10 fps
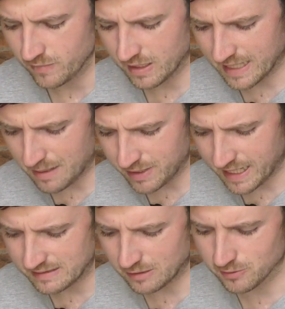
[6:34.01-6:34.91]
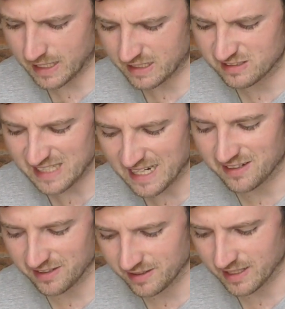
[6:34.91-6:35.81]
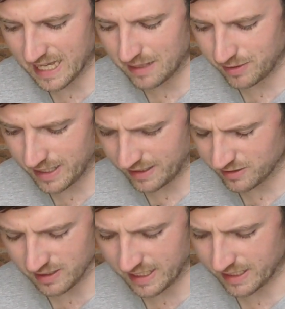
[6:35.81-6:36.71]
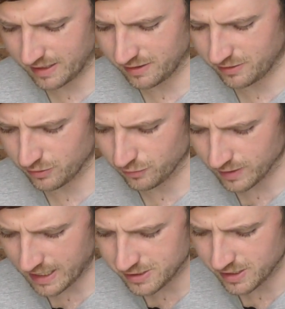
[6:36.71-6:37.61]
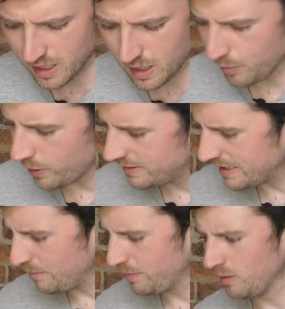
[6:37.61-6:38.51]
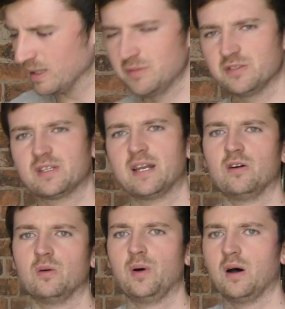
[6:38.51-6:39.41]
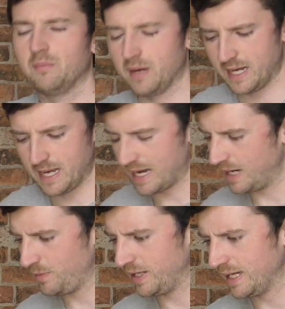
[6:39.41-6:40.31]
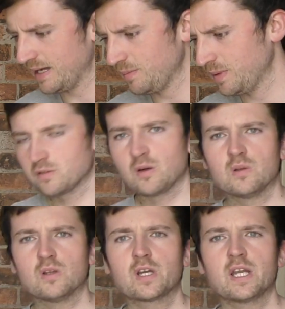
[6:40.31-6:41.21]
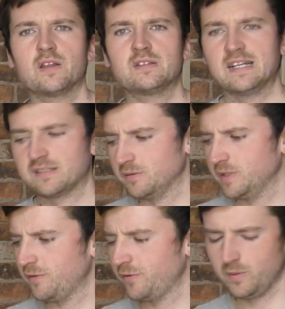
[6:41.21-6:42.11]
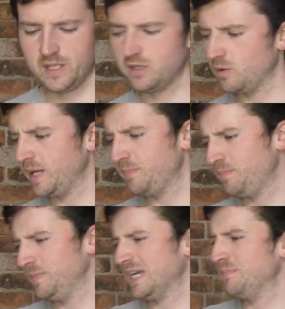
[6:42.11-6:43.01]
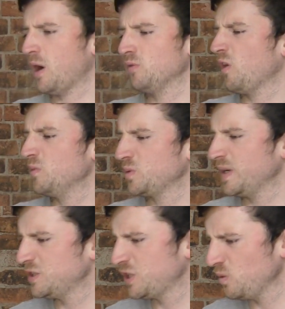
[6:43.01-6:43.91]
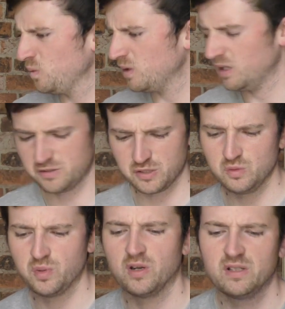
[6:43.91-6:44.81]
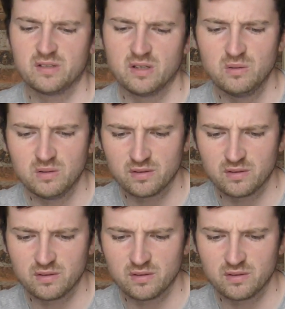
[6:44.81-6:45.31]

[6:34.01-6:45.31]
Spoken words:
Alignment aids, I would like a standard alignment aid. I don't like anything too flash. Putting tempo, let me just get it up on my iPing app. So looking at the test that we did a few weeks ago, my tempo was up between 2 and 2.2.